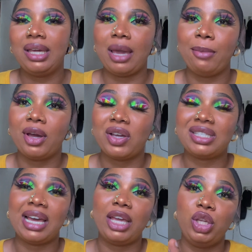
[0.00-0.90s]
chemicals
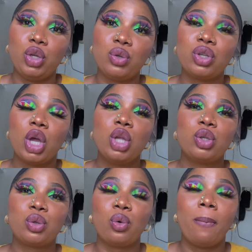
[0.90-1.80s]
that are used
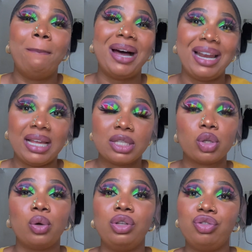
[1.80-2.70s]
to balance
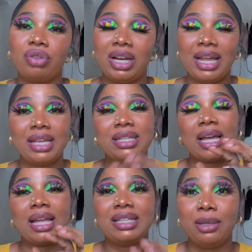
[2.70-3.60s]
or neutralize
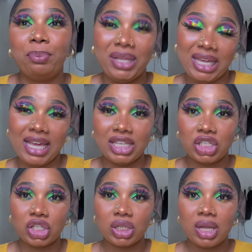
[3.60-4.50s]
the
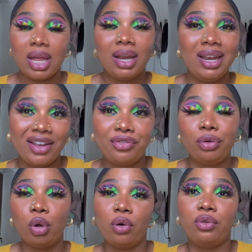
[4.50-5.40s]
pH
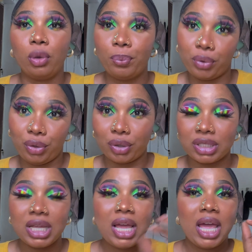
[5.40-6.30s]
level of your
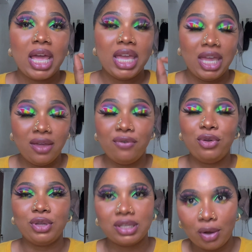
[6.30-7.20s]
product if
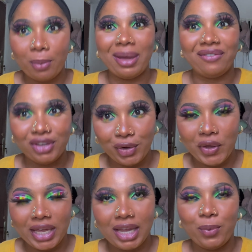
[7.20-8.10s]
you saw my video
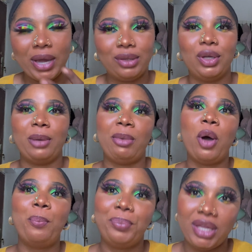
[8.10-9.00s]
again where i talk
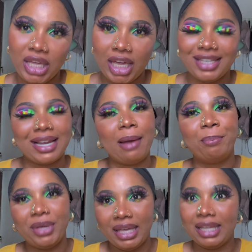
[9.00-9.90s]
about ph
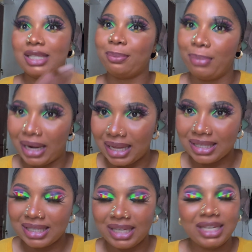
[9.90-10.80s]
and ph
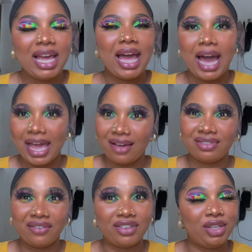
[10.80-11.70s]
balancing i have
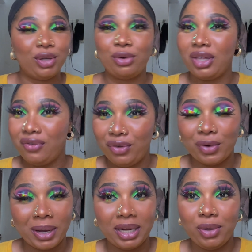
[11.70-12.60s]
that video if
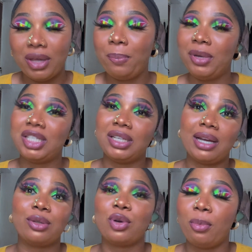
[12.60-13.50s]
you are new here please check
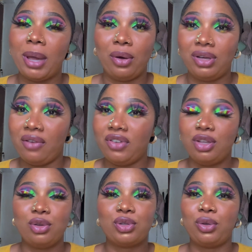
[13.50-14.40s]
out all my other
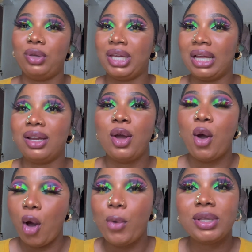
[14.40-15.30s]
videos so you can
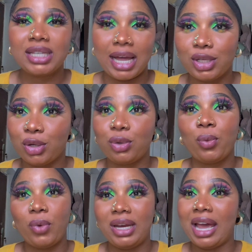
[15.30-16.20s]
always catch on
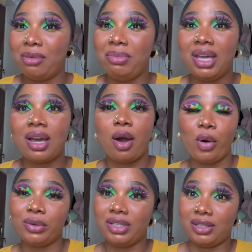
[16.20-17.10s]
when i make
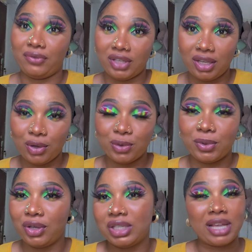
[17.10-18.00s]
all these videos
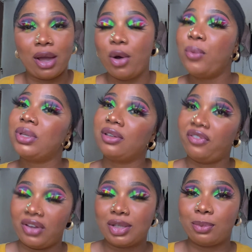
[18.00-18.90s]
because i always
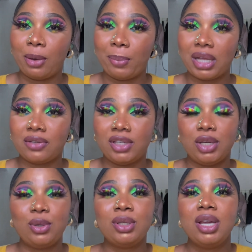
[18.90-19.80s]
refer to my past
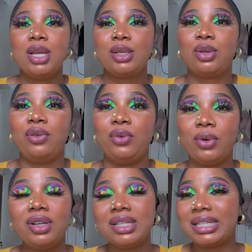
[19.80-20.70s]
videos so if you
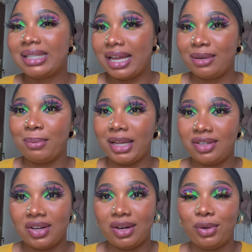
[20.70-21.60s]
want to understand my
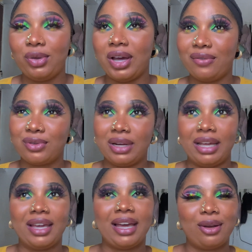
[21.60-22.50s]
channel you have to
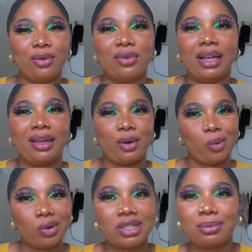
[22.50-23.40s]
like kind of like
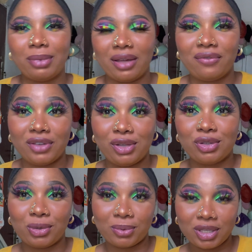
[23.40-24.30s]
watch my
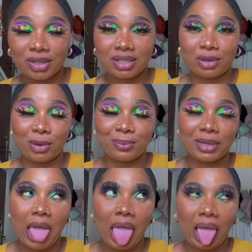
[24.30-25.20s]
videos
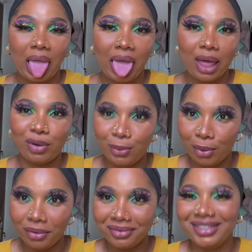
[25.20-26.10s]

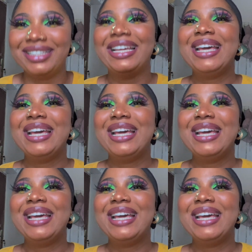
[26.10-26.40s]
of